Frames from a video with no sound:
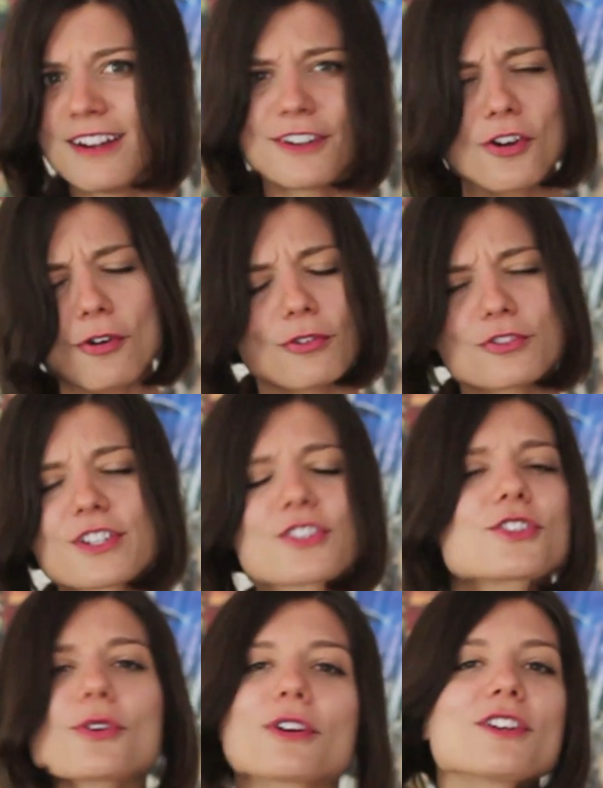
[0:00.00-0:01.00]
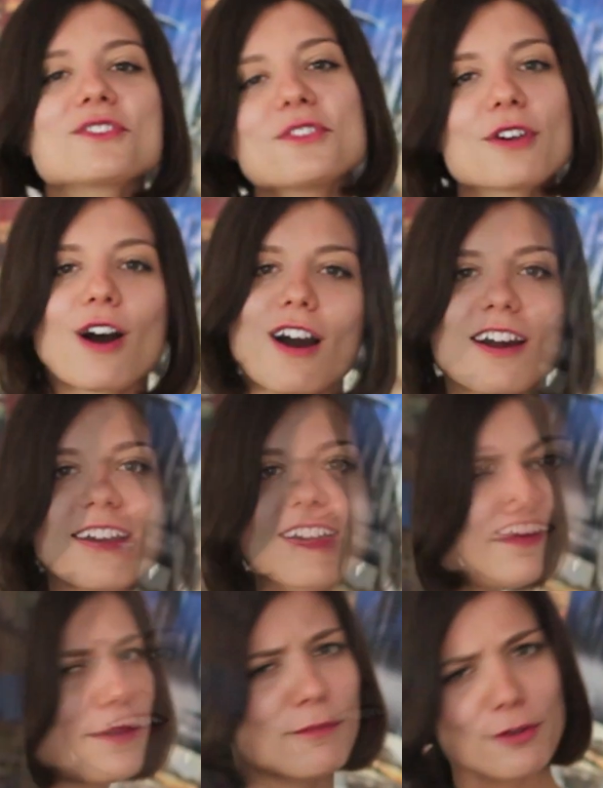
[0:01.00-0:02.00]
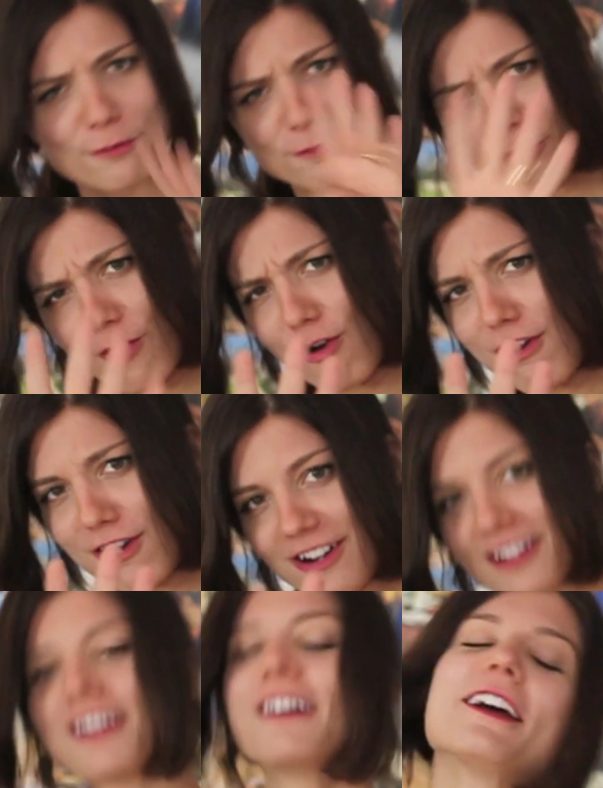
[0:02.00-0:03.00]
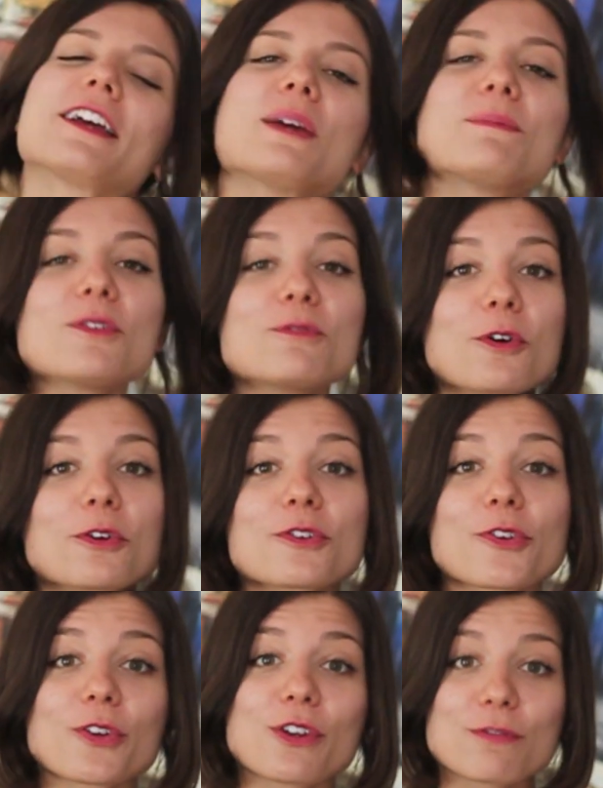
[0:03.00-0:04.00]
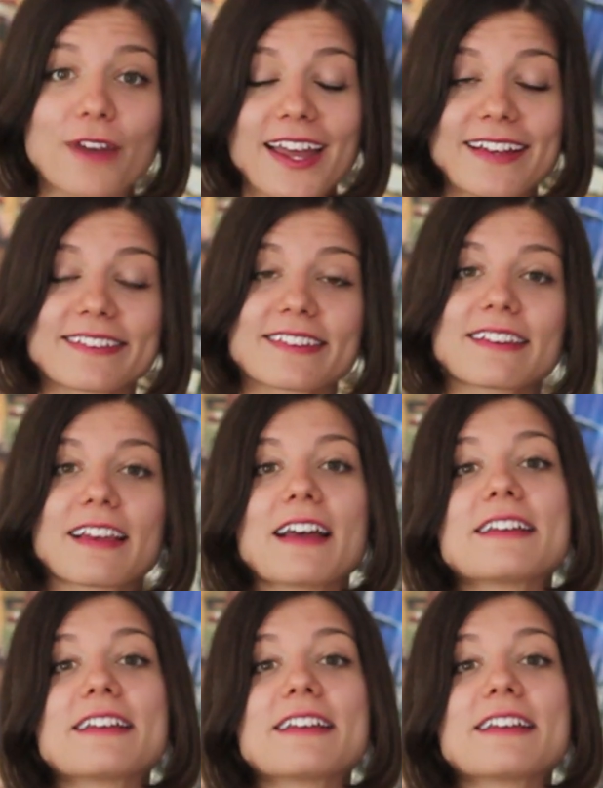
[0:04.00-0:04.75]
No, just showcase who you are. Number 4, keep the focus on your face.